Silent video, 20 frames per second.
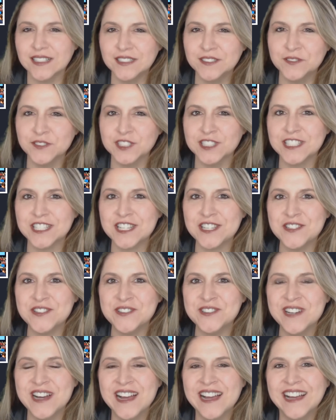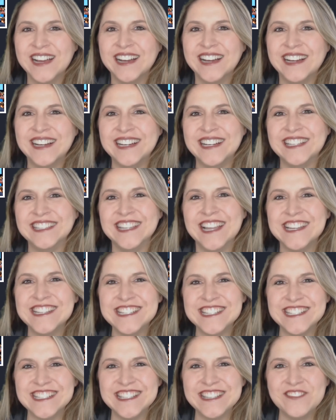over to
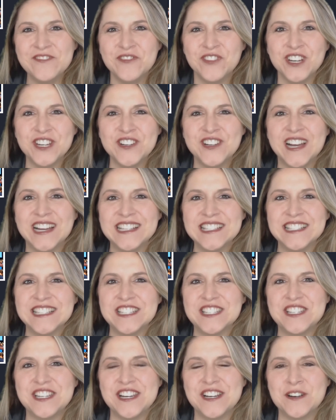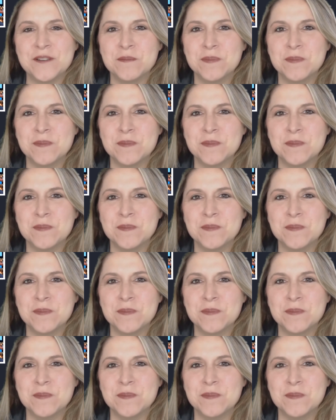London for you guys this year,